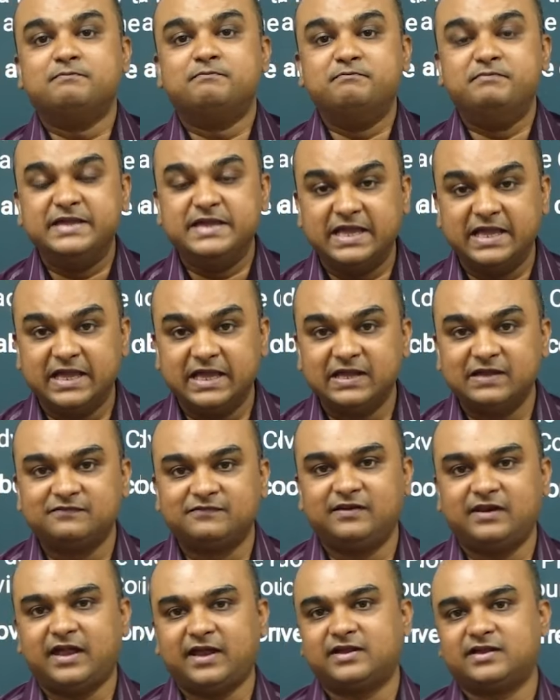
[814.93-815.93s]
behave
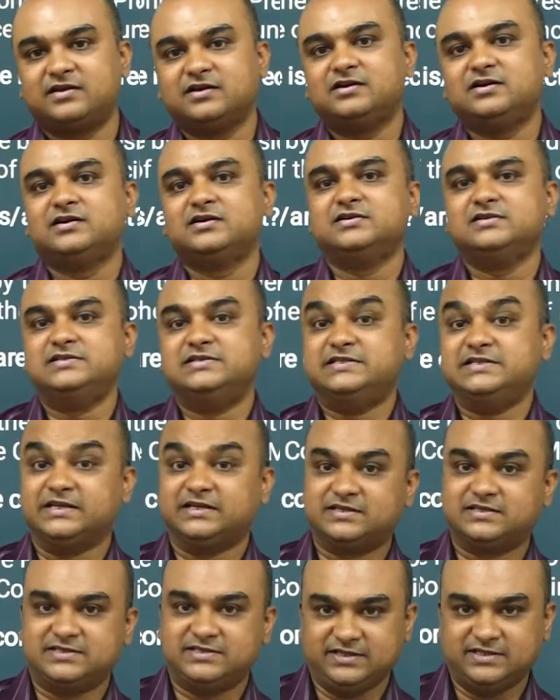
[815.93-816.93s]
like a
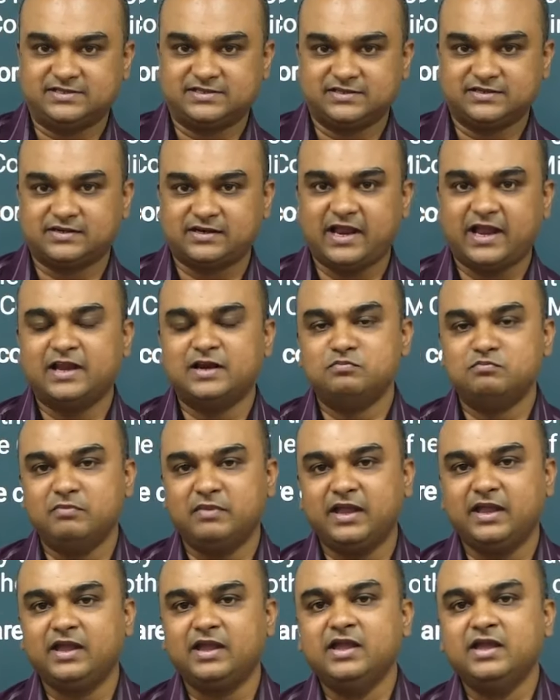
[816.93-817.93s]
dictator and
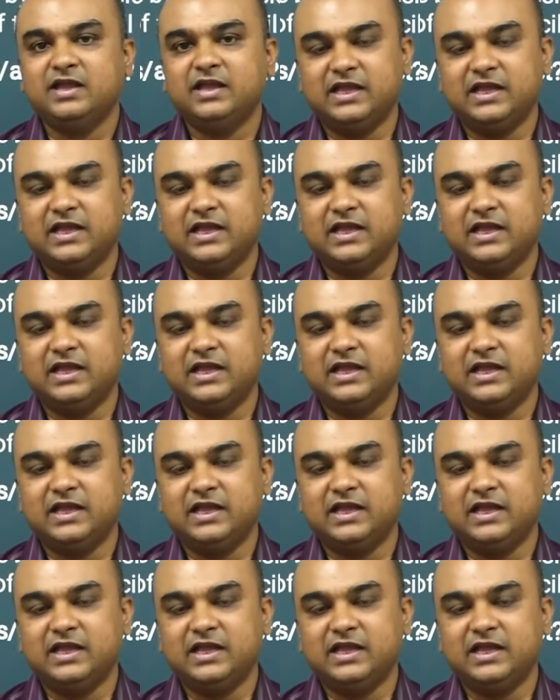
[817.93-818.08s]
may